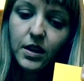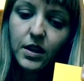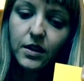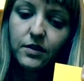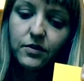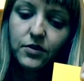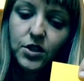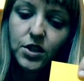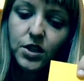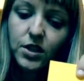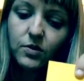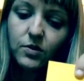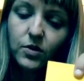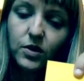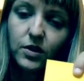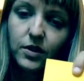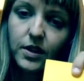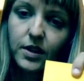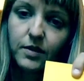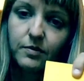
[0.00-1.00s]
if she
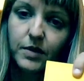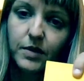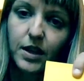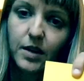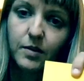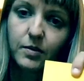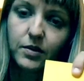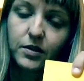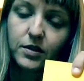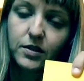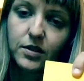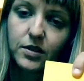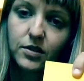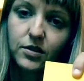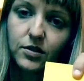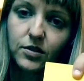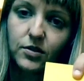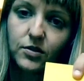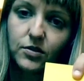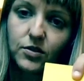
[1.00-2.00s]
will then be able
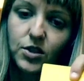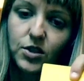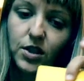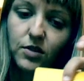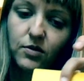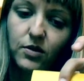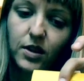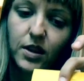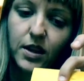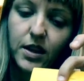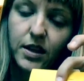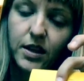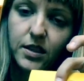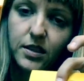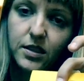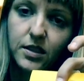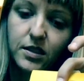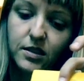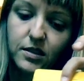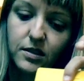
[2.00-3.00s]
to
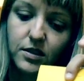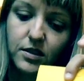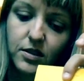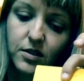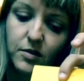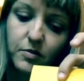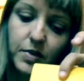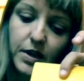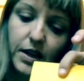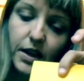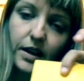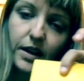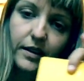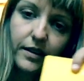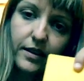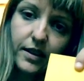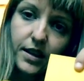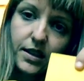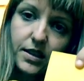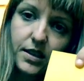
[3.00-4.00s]
generalize to pick
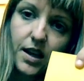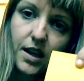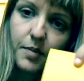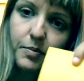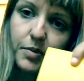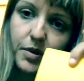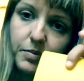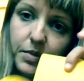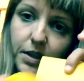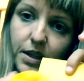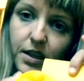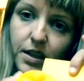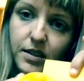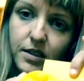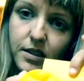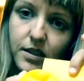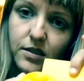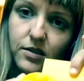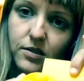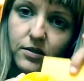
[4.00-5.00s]
this up
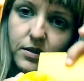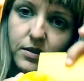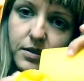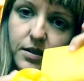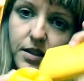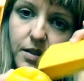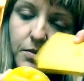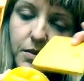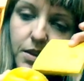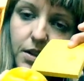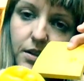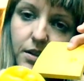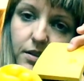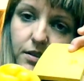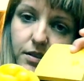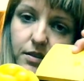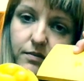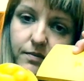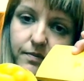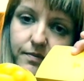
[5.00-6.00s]
because these are the same
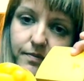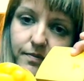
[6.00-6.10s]
color.